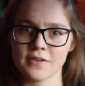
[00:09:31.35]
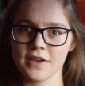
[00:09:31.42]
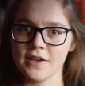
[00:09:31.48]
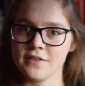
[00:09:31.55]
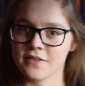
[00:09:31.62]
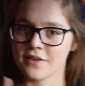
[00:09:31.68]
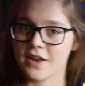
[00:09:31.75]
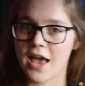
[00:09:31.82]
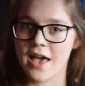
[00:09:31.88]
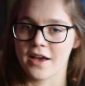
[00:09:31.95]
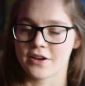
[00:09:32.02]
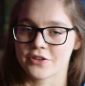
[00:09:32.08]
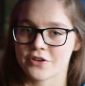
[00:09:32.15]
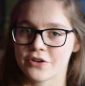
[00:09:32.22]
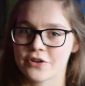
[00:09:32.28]
he's an
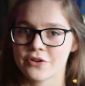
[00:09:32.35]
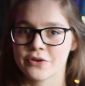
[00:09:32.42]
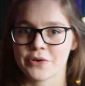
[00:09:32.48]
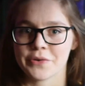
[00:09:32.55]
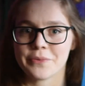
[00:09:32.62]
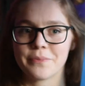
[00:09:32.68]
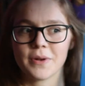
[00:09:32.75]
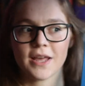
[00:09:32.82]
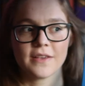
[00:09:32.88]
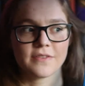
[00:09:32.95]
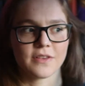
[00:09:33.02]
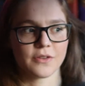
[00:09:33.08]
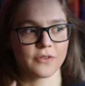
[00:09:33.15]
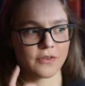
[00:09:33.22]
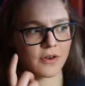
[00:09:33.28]
actor who plays
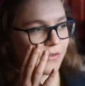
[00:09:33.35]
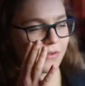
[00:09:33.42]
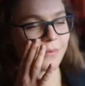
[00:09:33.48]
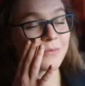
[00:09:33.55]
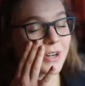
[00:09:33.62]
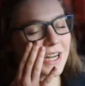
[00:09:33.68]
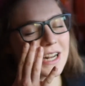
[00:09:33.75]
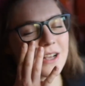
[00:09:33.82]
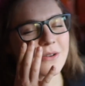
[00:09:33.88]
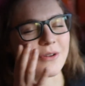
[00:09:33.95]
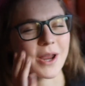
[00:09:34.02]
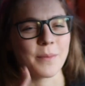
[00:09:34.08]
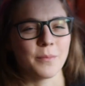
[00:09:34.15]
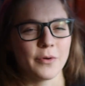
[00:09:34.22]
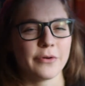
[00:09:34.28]
in some really
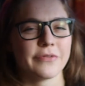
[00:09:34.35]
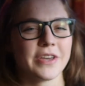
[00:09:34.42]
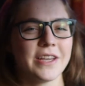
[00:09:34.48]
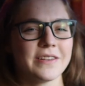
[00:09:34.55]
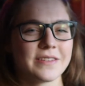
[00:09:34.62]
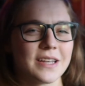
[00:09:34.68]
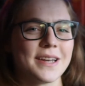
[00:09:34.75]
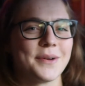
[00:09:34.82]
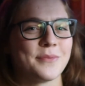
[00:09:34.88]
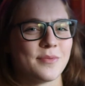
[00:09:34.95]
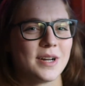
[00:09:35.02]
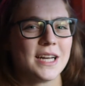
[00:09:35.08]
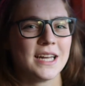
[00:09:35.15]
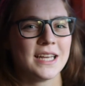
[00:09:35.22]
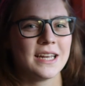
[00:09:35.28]
great movies and I
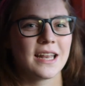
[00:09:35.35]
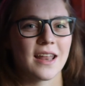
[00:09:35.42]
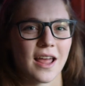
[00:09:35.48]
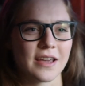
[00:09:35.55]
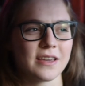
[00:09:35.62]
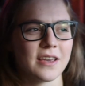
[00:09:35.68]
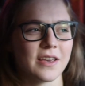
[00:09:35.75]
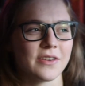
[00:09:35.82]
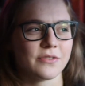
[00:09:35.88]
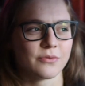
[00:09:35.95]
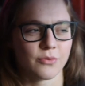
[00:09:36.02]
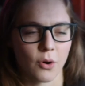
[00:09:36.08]
really like his